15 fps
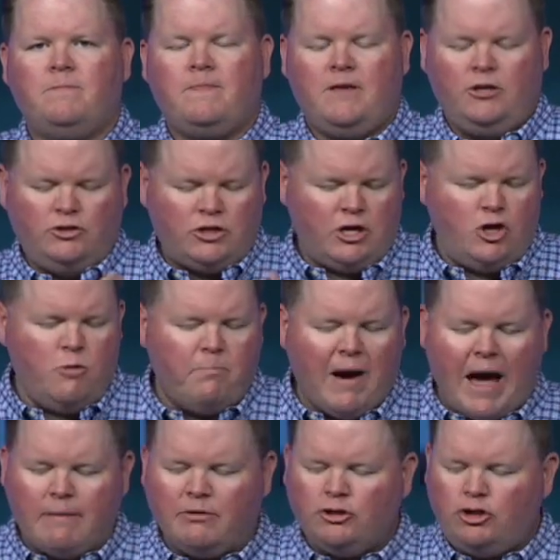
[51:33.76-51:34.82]
You say, you
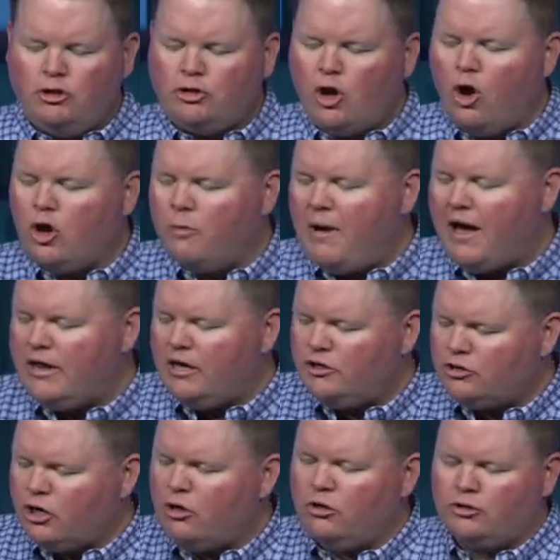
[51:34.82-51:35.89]
Baptists, you talk about
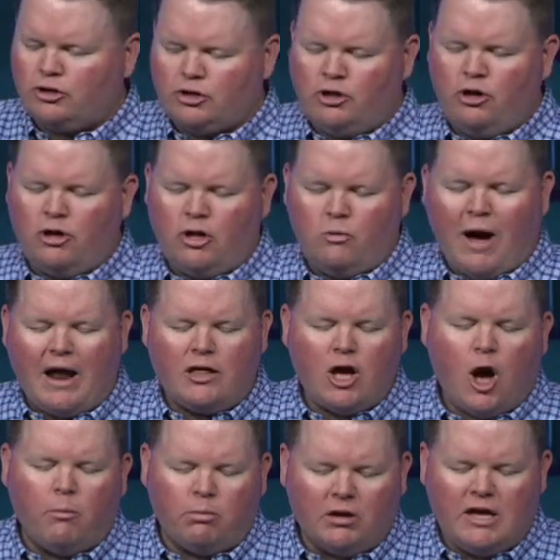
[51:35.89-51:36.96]
eternal security. Why do
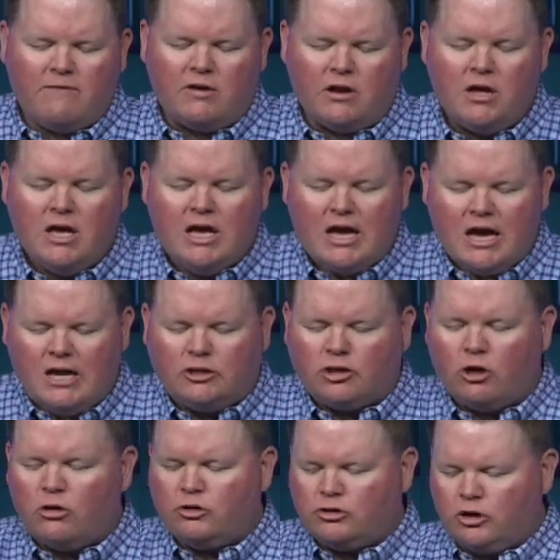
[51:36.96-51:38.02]
y'all believe in
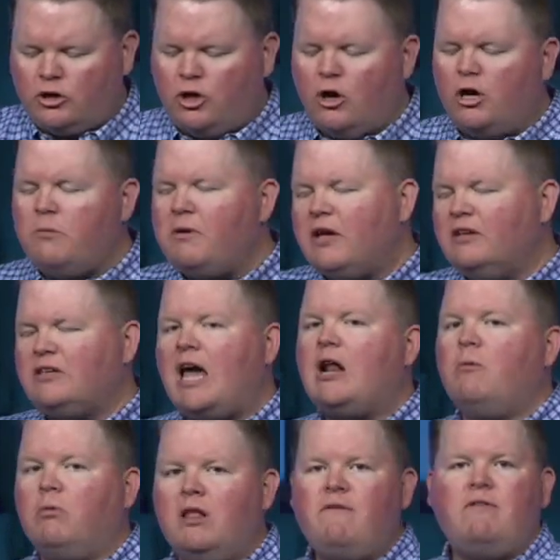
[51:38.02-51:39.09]
eternal security? Because I
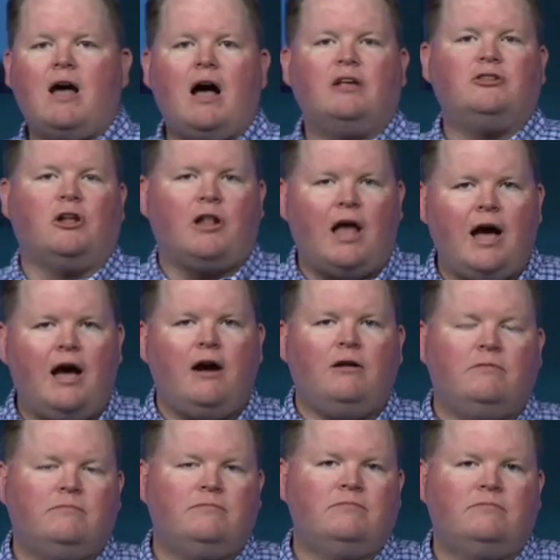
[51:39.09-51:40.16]
don't believe God's a liar.
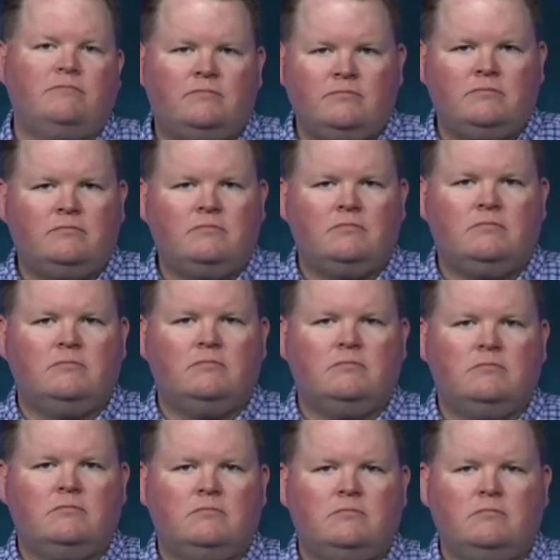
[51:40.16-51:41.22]

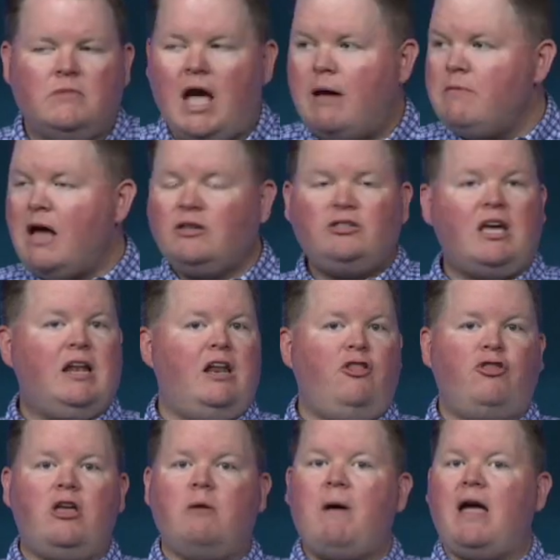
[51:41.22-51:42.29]
Now, I'm not saying
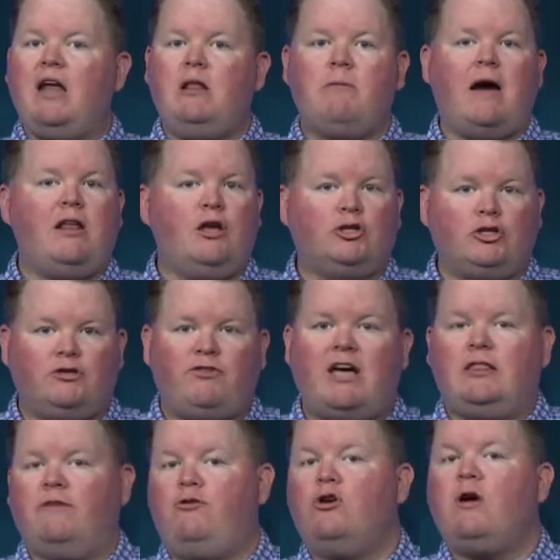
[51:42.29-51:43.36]
anything about anybody else's
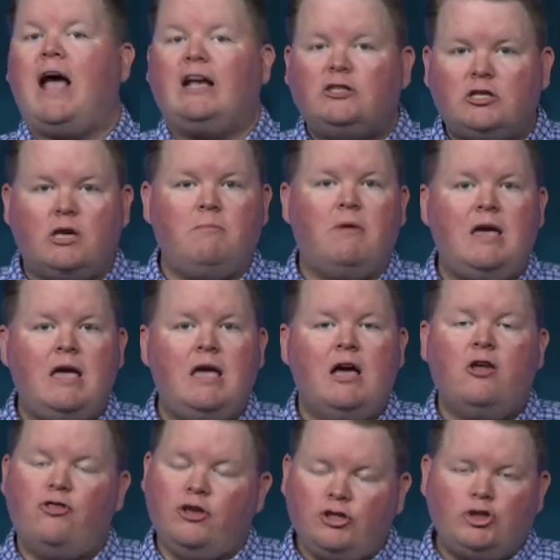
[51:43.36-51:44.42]
faith. If you're asking me,
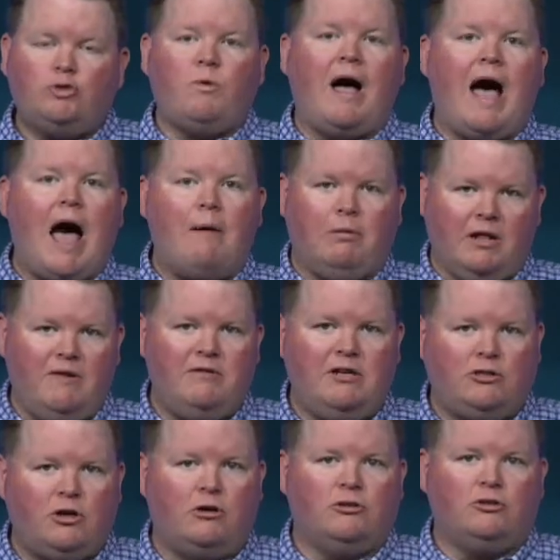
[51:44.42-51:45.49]
this is why I believe in
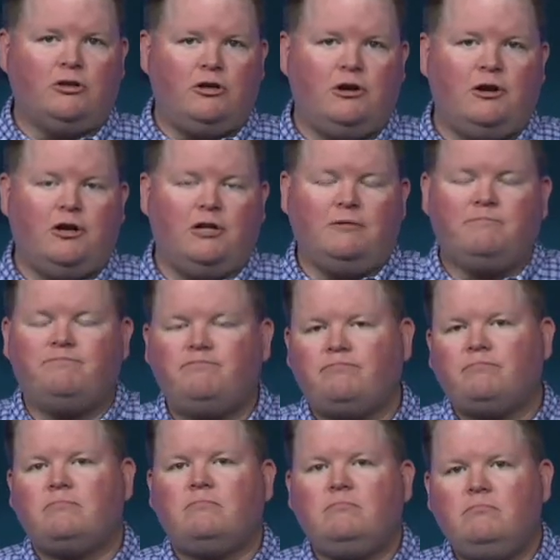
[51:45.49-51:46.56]
eternal security.
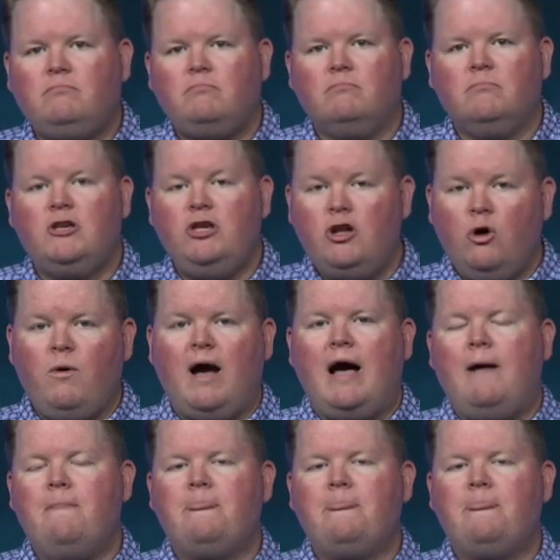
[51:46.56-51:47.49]
You know why?